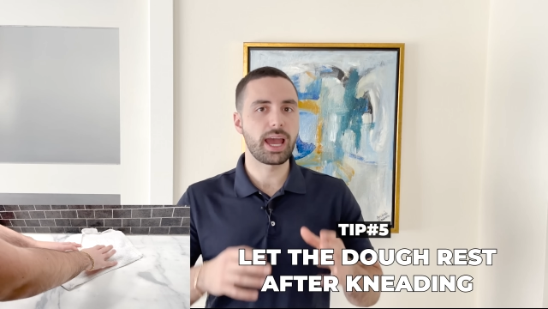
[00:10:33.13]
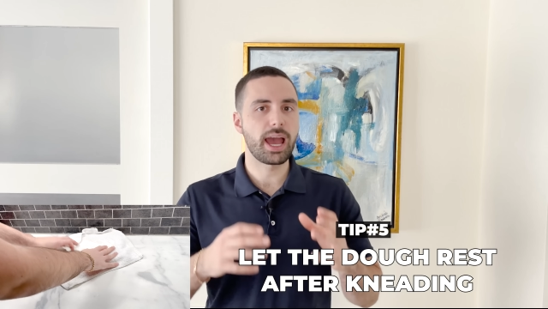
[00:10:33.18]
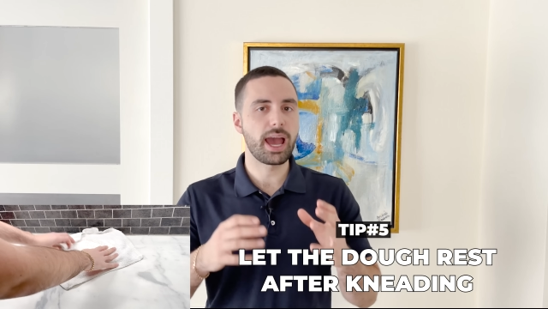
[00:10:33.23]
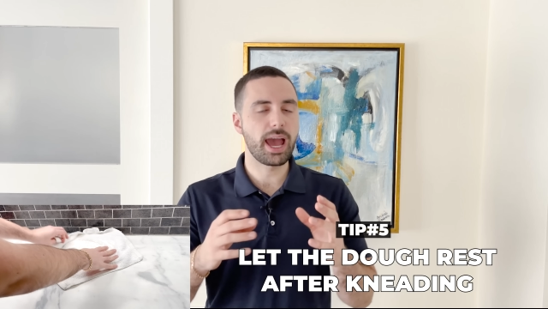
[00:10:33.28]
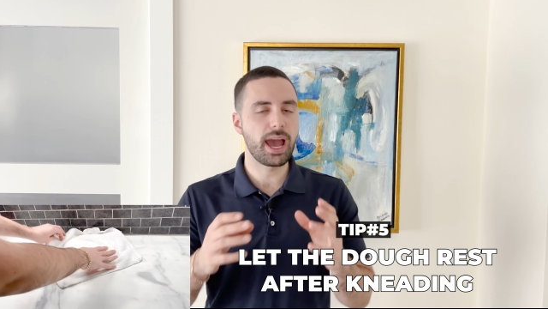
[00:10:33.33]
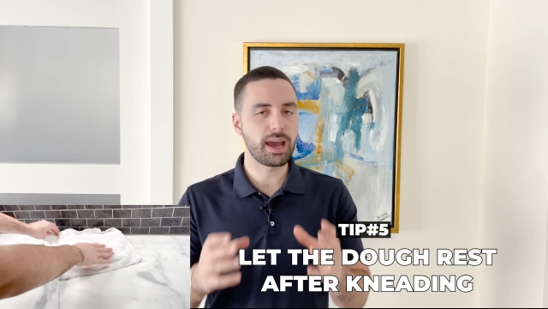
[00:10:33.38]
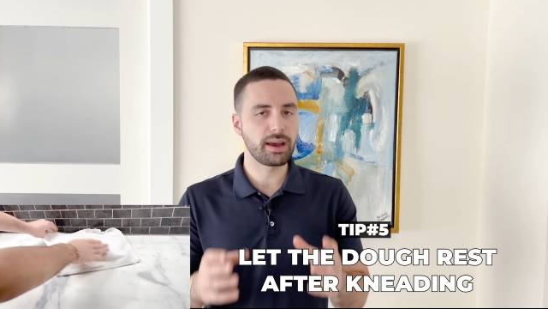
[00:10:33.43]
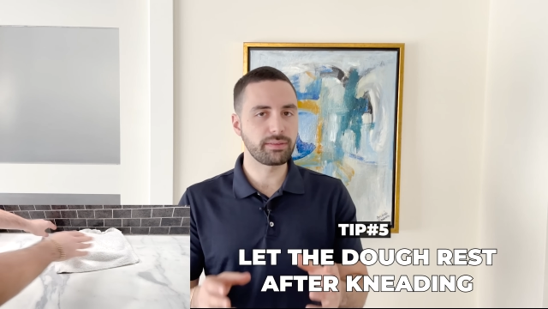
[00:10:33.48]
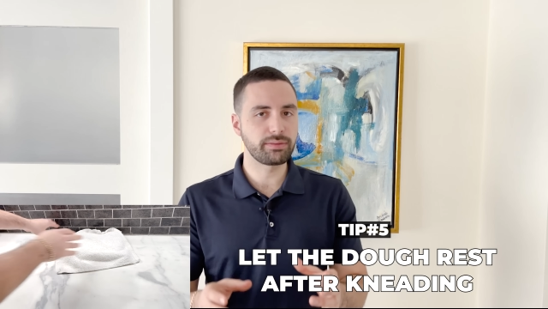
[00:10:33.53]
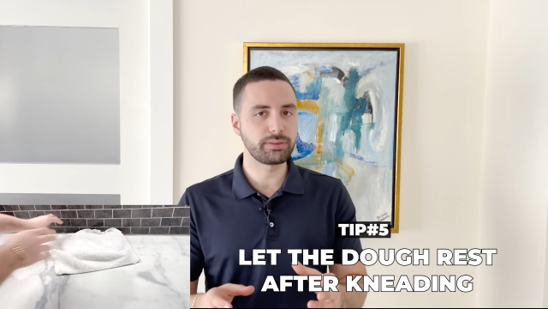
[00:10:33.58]

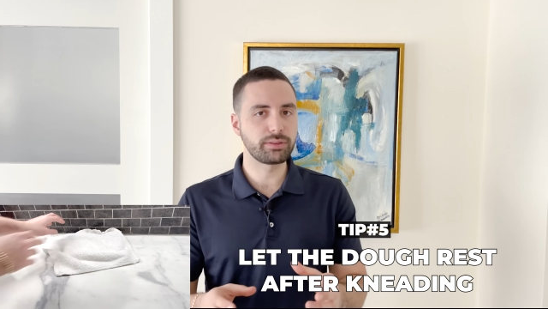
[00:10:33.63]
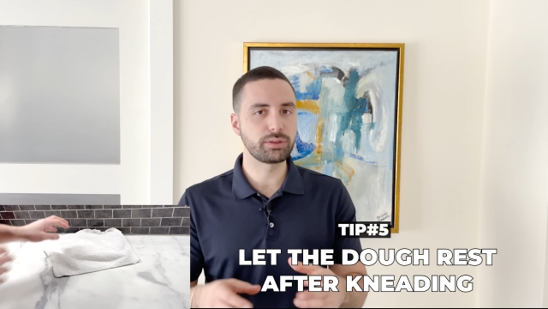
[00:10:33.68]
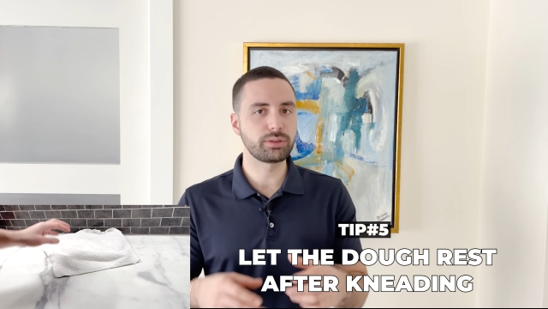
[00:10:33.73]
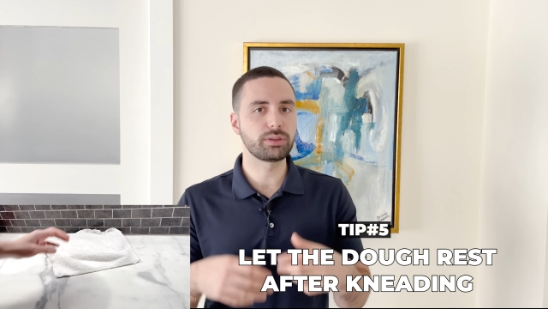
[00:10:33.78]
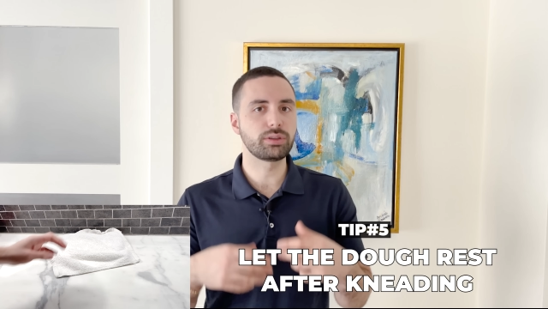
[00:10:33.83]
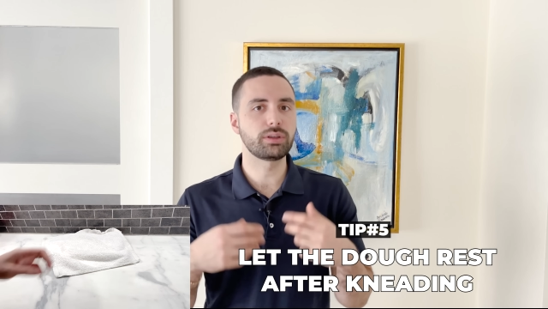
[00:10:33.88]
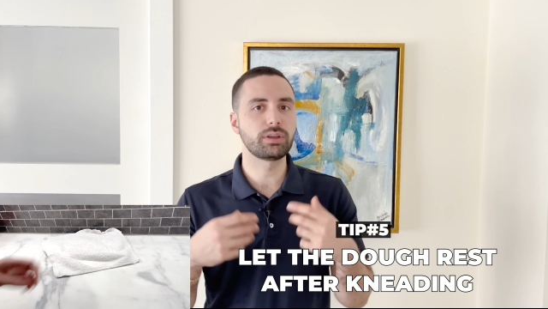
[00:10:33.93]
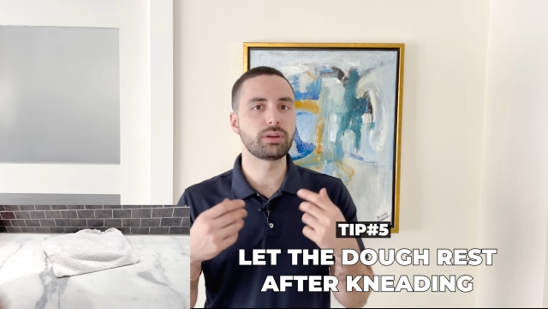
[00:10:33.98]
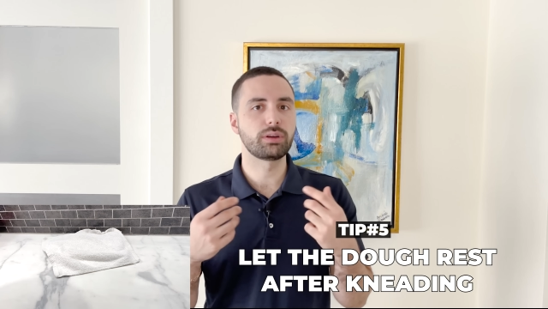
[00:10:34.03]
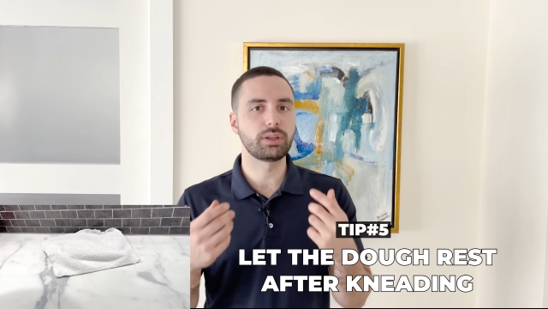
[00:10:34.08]

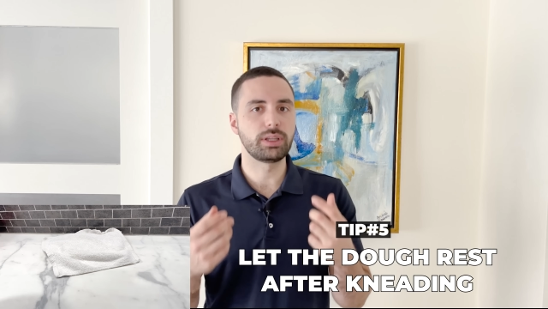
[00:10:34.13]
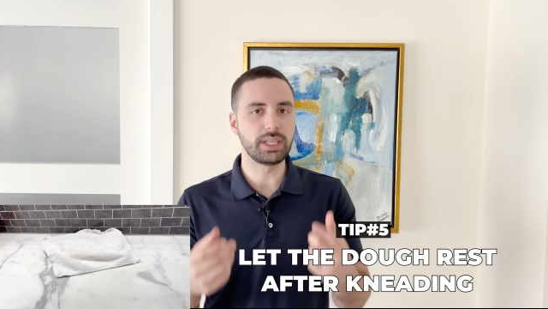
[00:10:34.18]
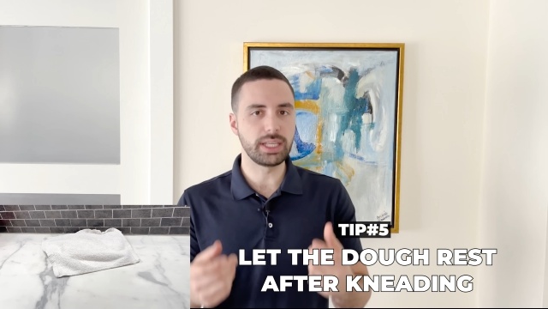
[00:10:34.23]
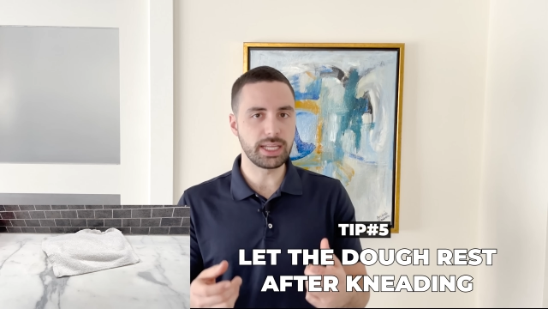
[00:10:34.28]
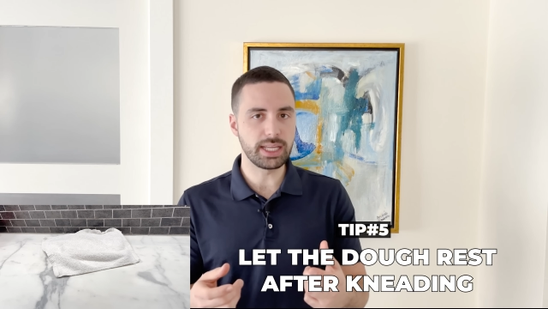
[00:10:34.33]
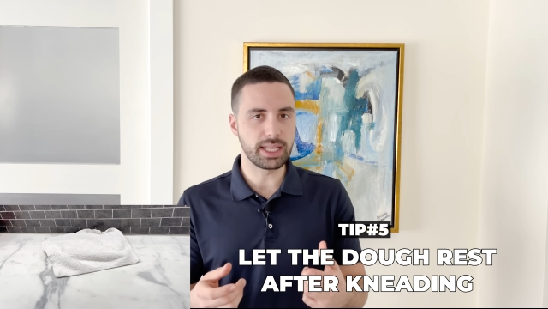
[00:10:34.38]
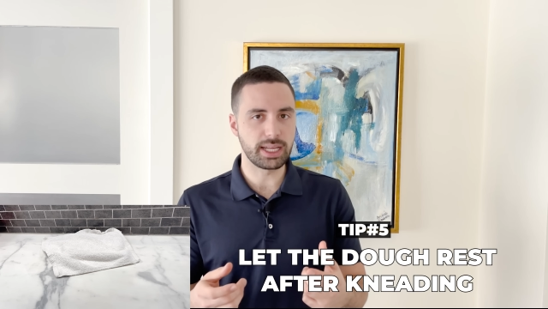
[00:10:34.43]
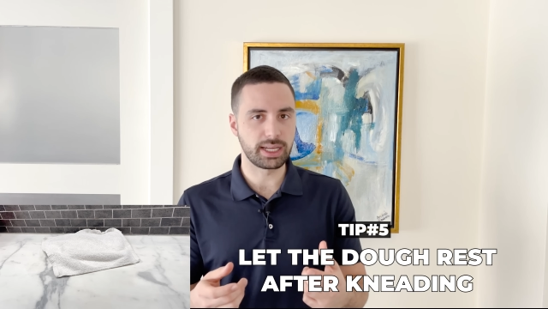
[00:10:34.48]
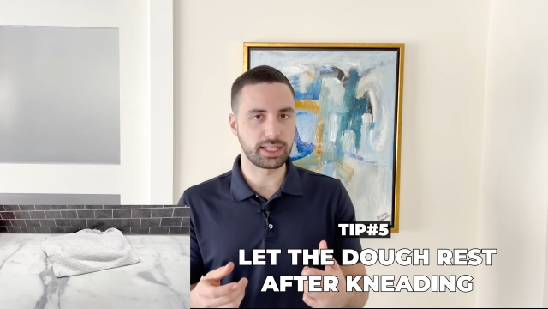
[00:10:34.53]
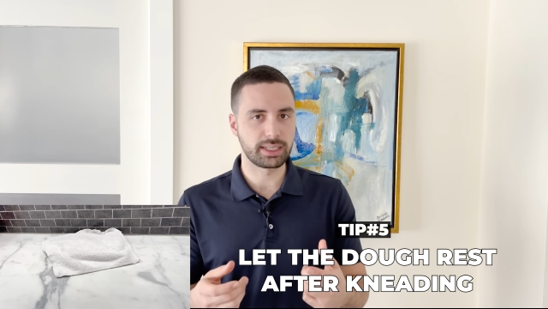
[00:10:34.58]
after
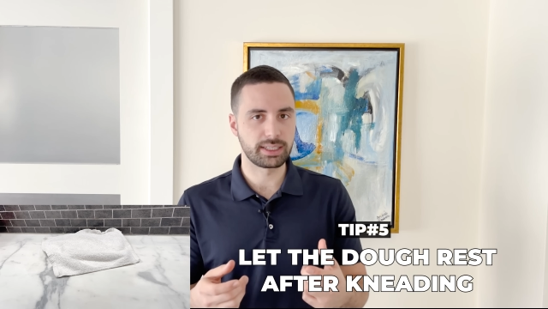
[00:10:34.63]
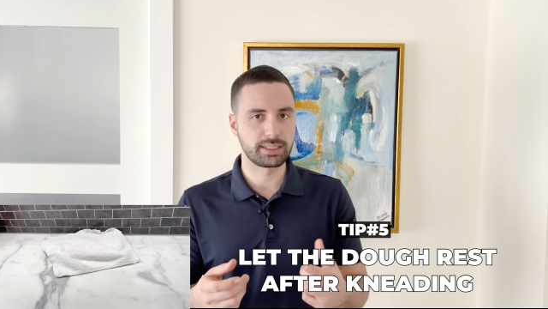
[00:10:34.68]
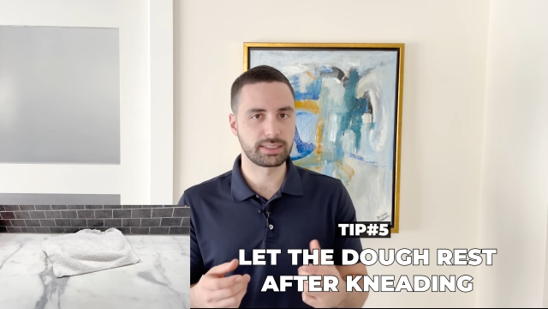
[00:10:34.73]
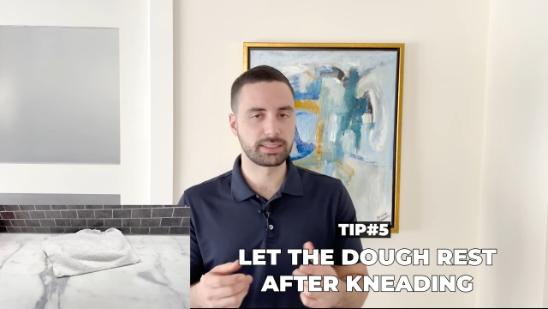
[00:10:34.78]
kneading.